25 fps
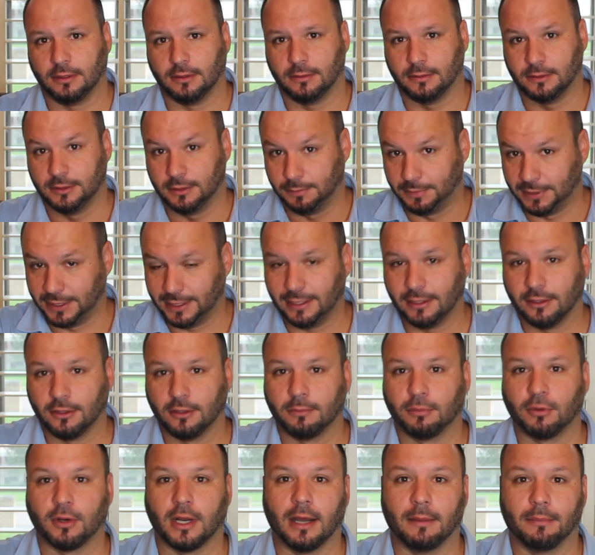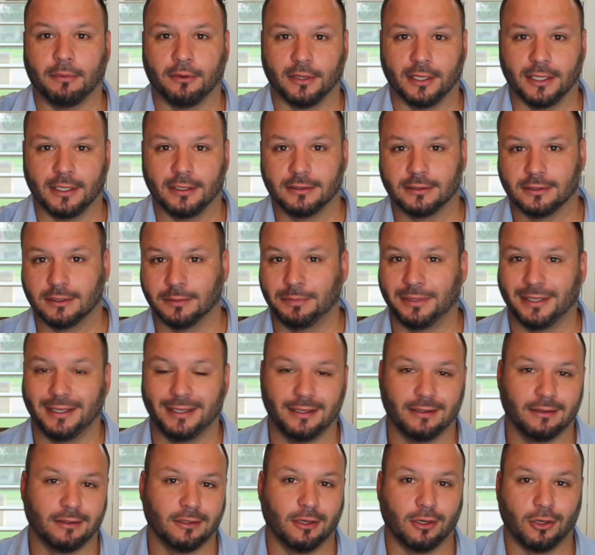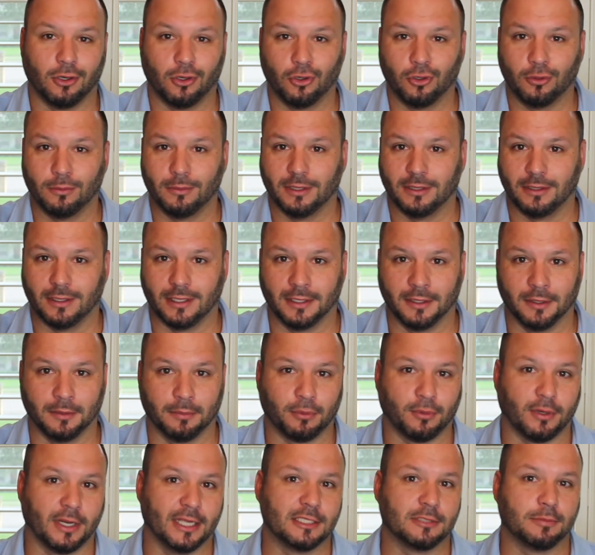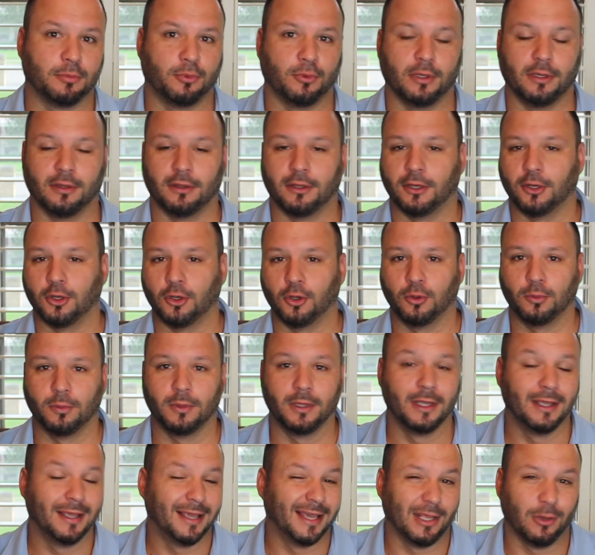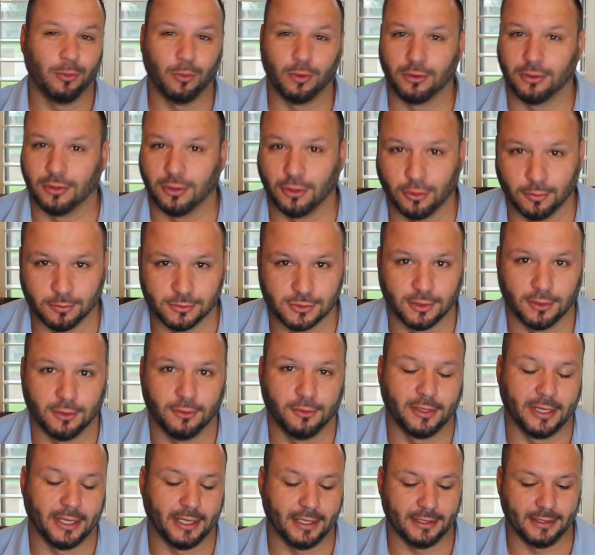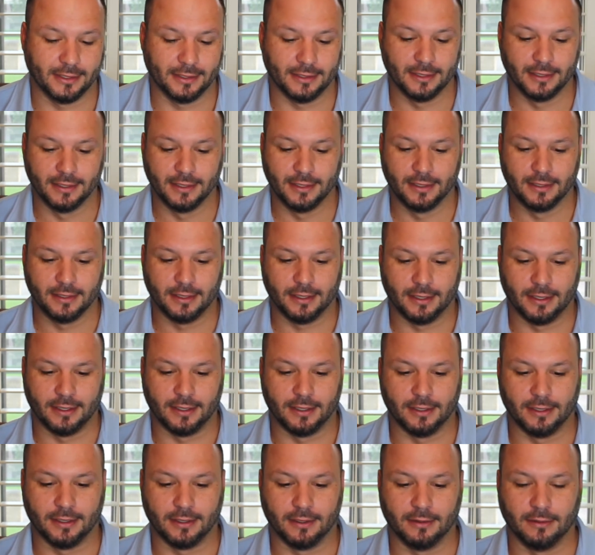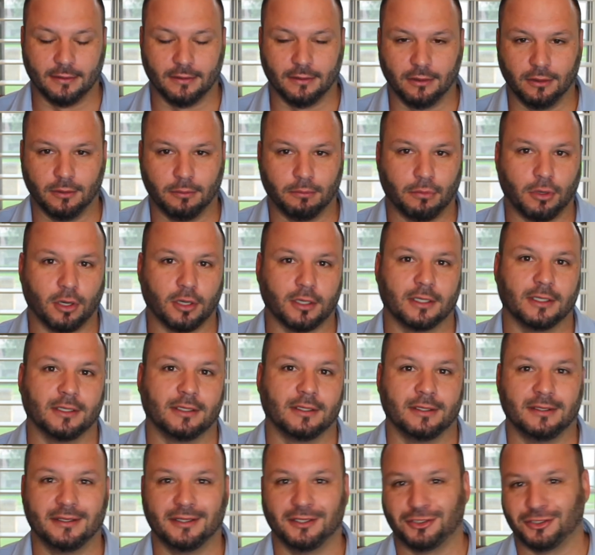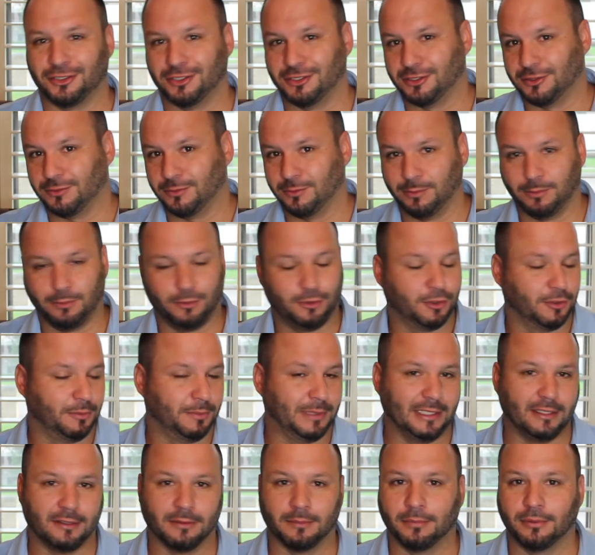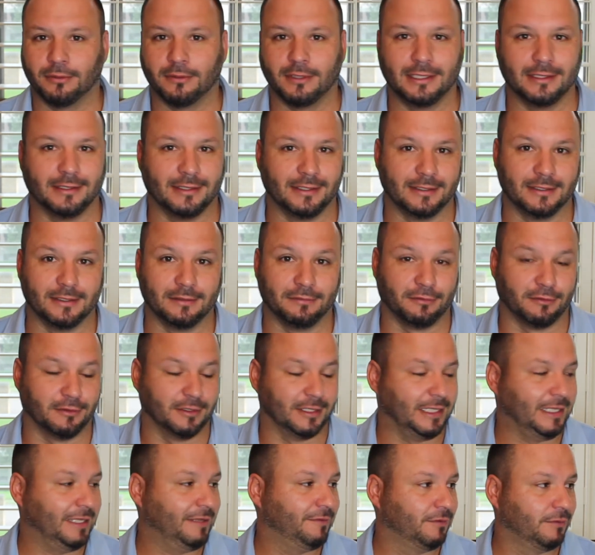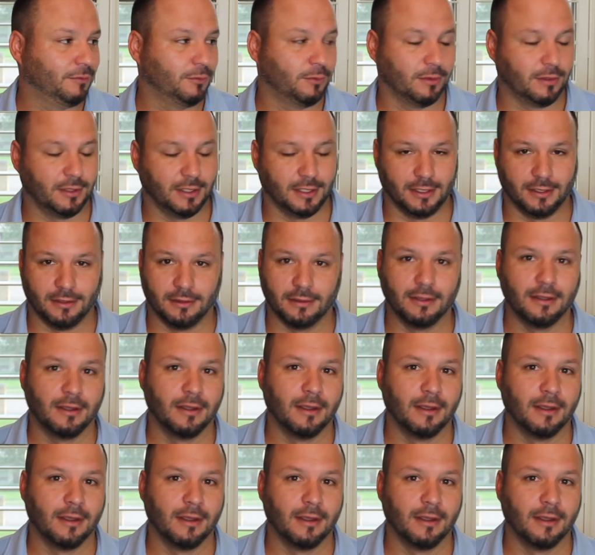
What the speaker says: depending on the property, depending on the home and the price point of the home and where the home's located, the market conditions could be completely different, even within